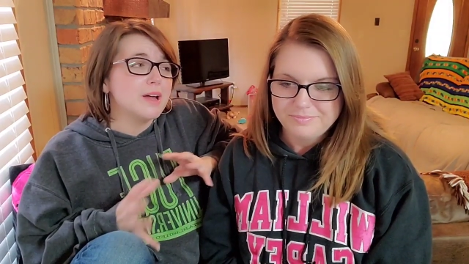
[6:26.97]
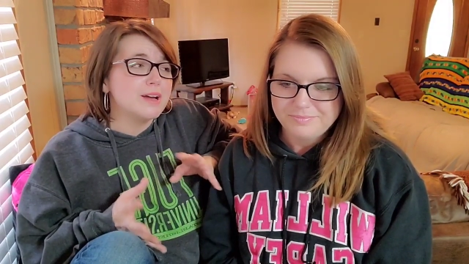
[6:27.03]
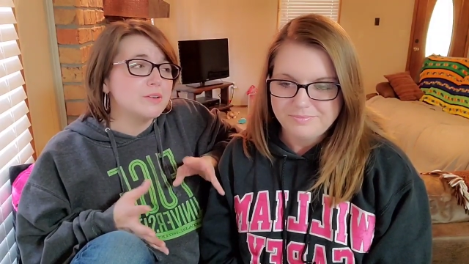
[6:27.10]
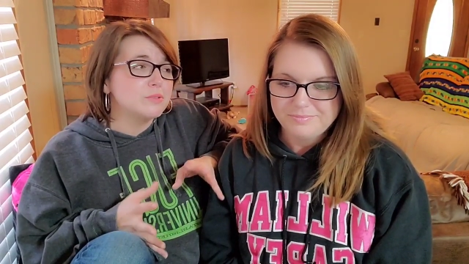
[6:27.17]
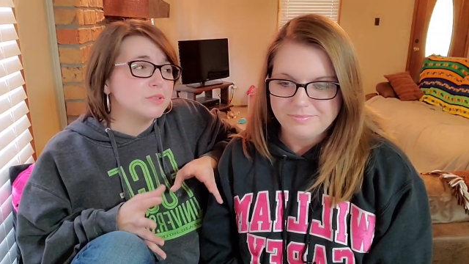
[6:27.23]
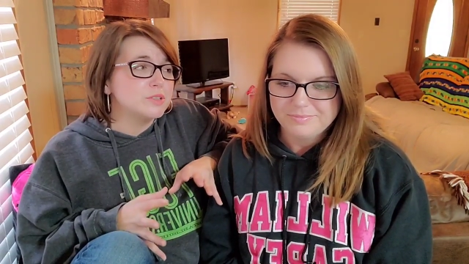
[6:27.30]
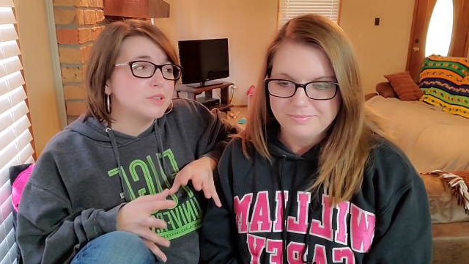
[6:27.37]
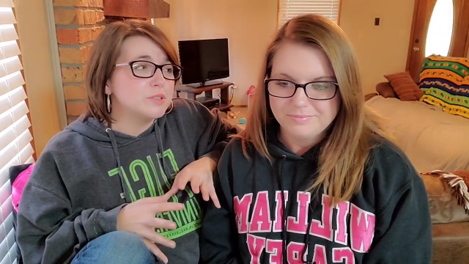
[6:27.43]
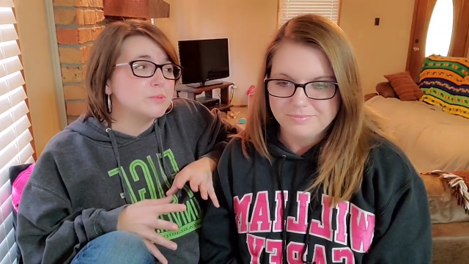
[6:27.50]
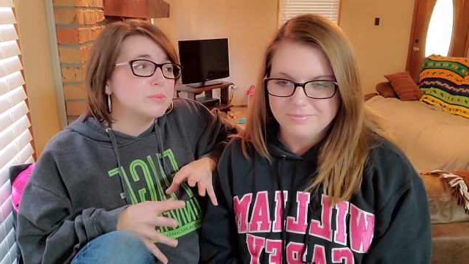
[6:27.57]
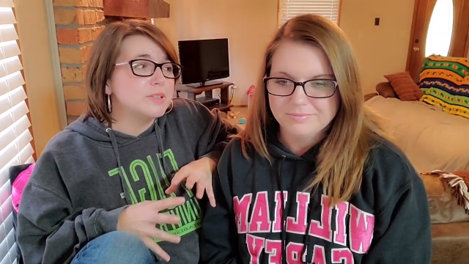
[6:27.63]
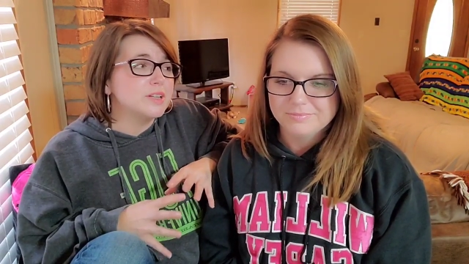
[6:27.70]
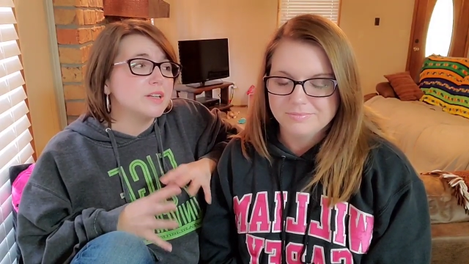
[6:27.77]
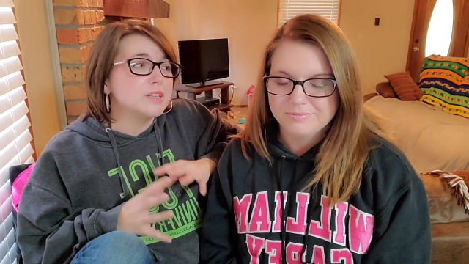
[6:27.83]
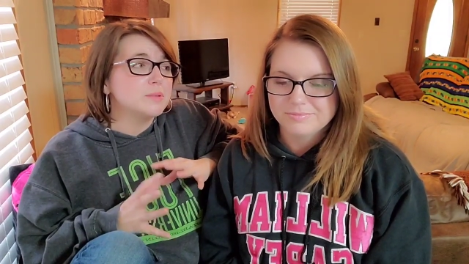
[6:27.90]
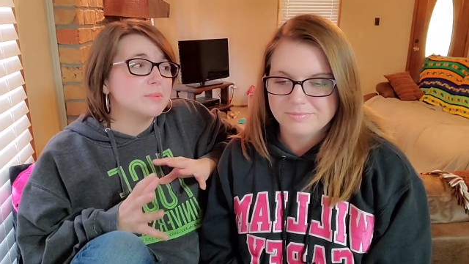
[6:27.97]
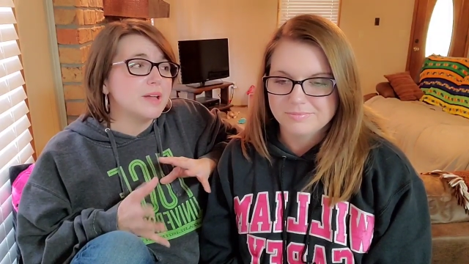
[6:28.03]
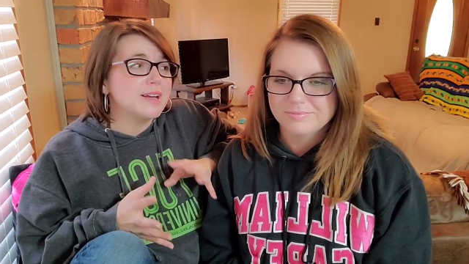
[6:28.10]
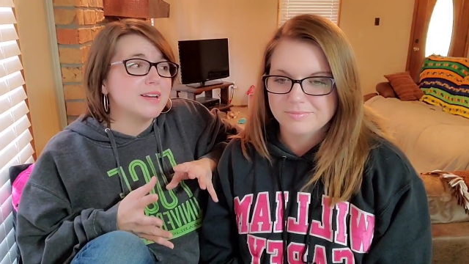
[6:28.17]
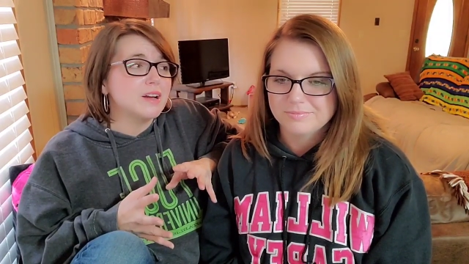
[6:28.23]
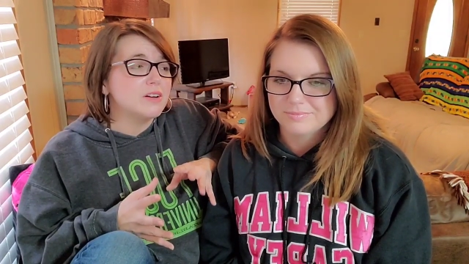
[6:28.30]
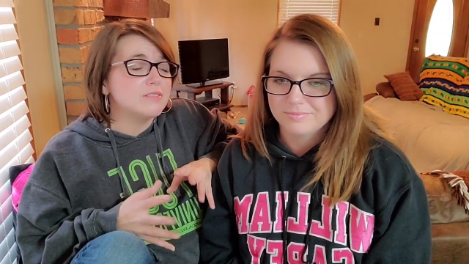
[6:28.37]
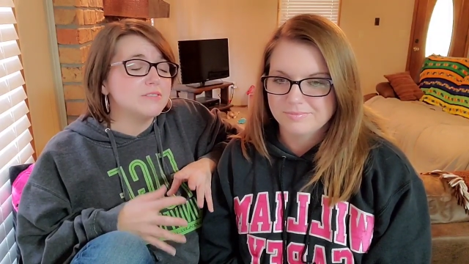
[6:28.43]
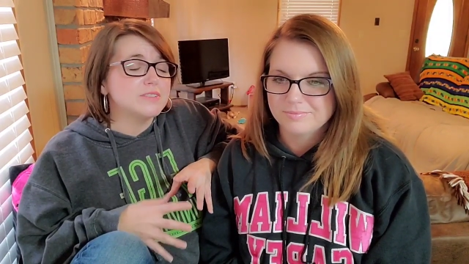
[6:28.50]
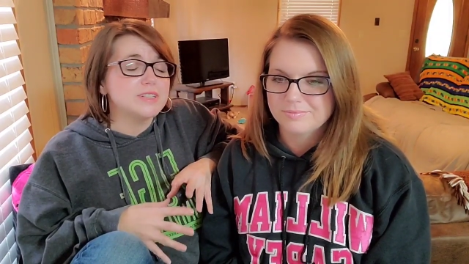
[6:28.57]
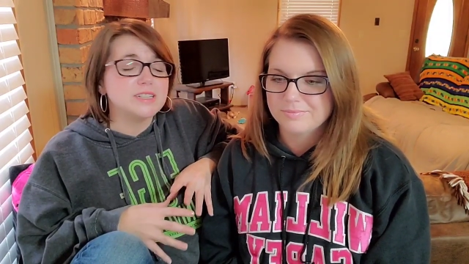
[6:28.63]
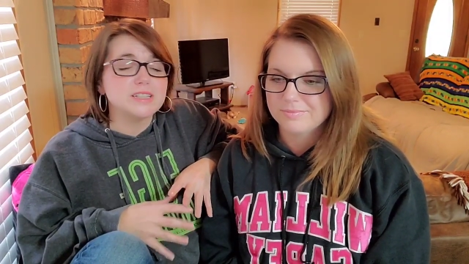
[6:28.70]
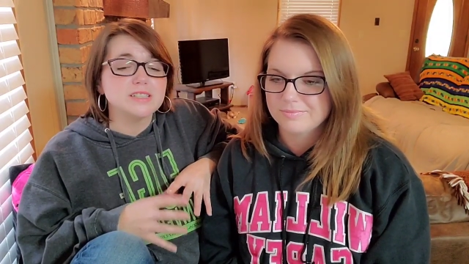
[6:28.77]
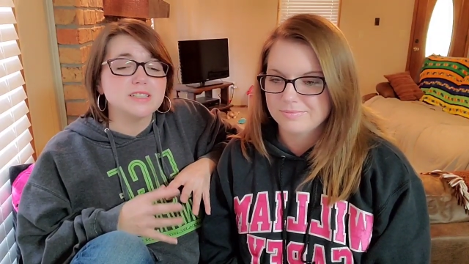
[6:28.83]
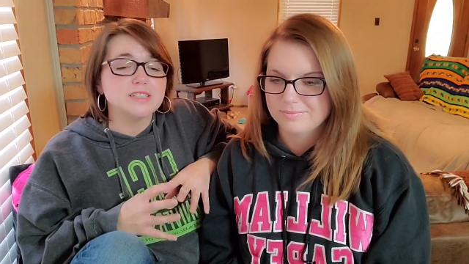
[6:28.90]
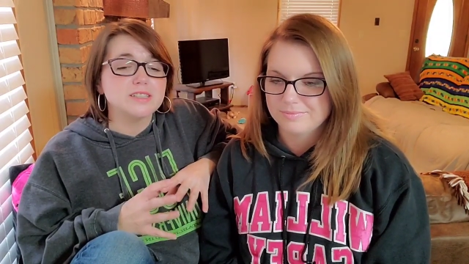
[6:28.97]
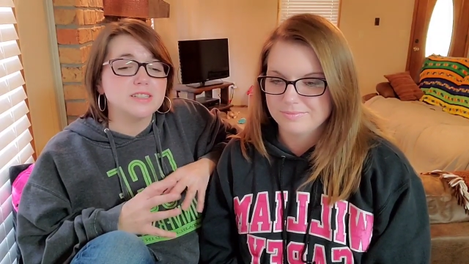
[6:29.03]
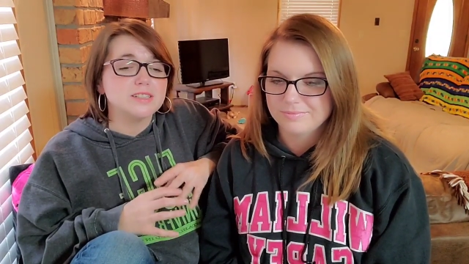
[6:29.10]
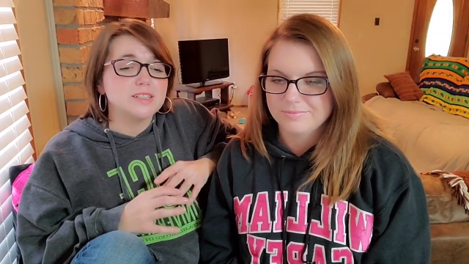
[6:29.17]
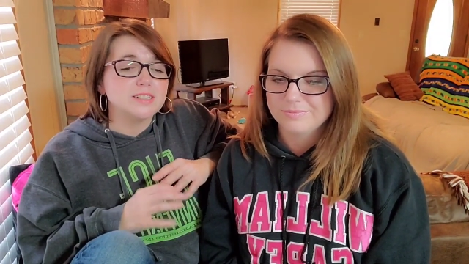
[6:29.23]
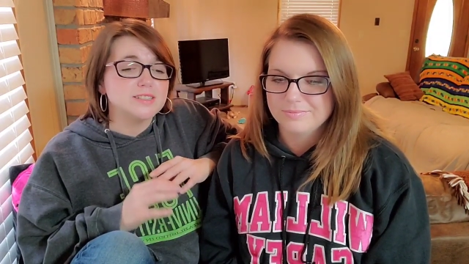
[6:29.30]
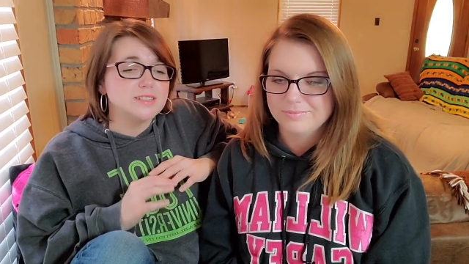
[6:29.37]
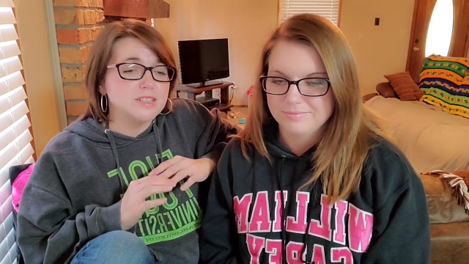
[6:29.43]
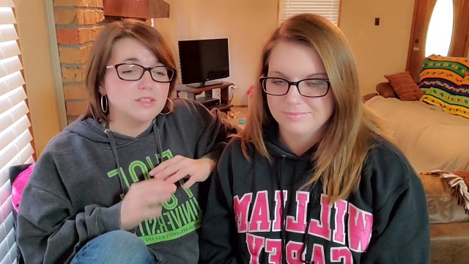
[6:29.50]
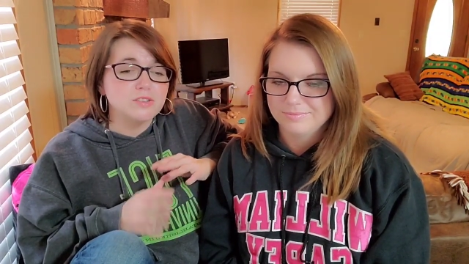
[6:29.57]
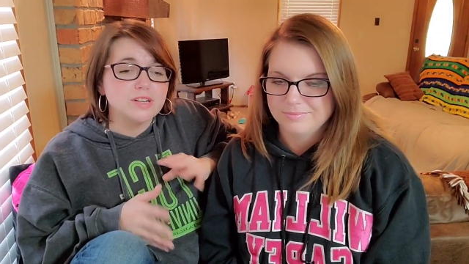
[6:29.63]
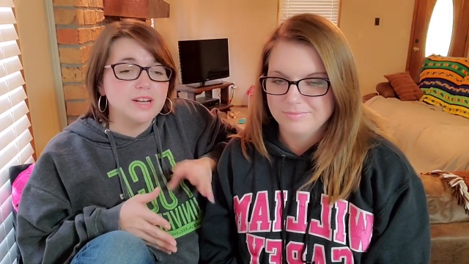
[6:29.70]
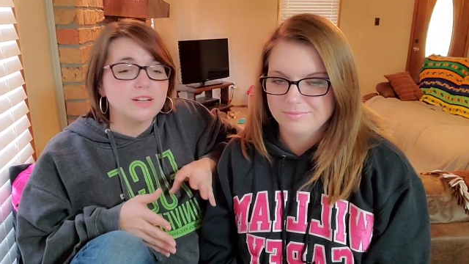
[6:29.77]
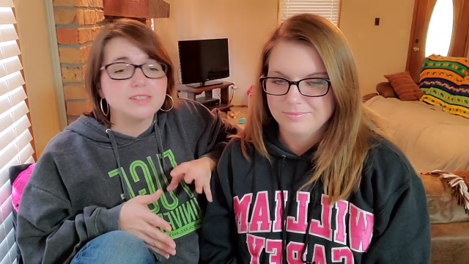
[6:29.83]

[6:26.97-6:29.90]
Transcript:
Speaker 1: black room and like the black outfits and then the scenery